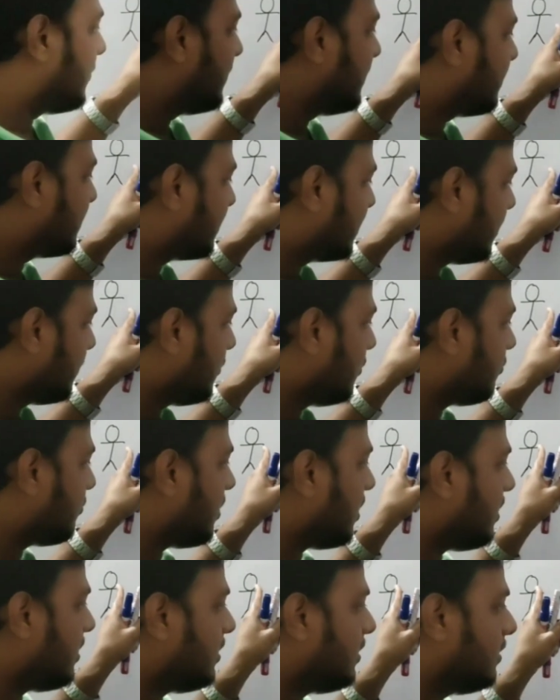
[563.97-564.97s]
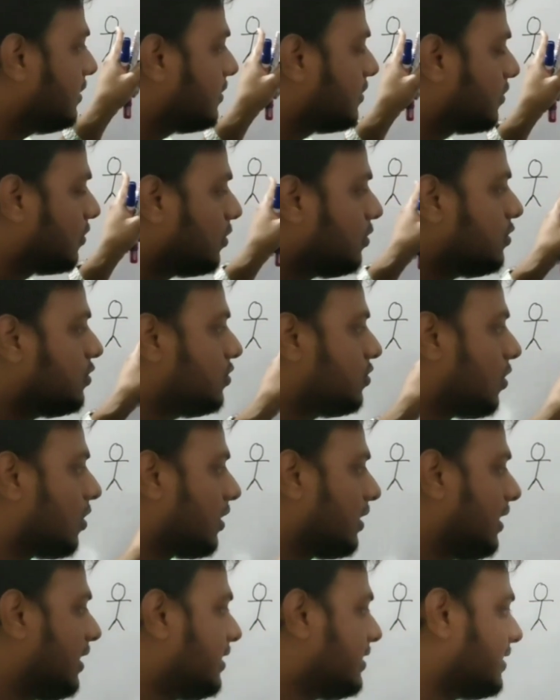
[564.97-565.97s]
distributed those
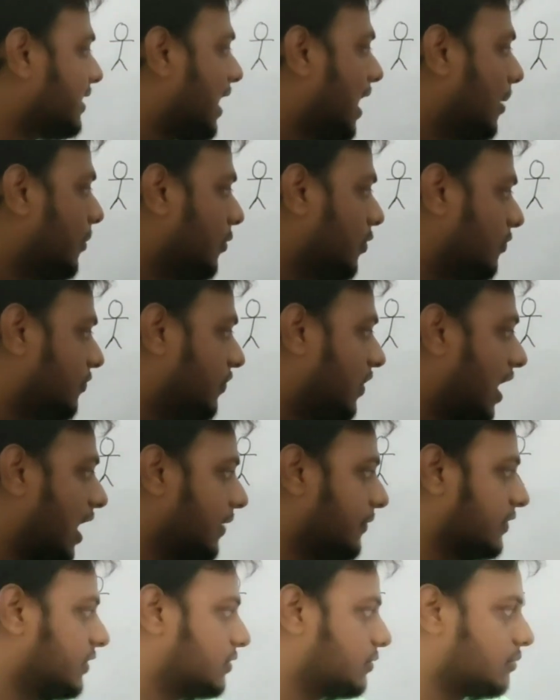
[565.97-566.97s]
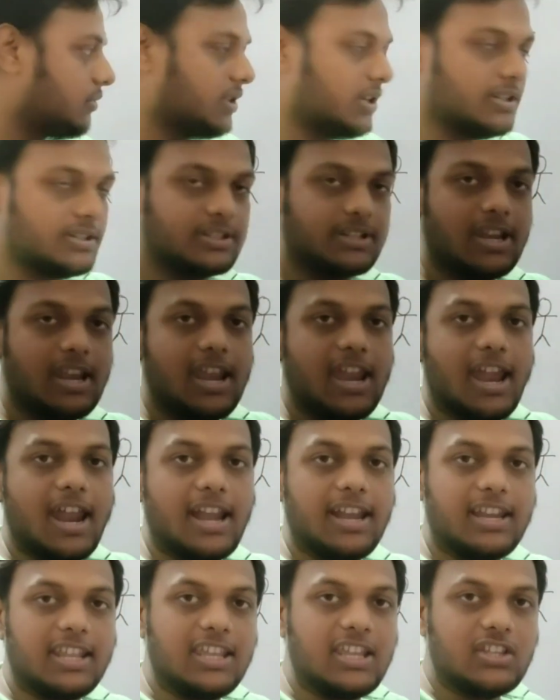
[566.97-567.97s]
chocolates among 5 students,
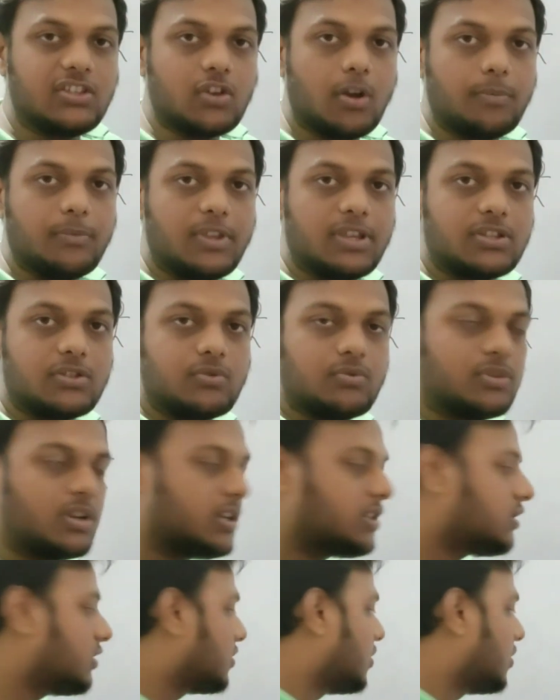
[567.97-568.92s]
and each of the students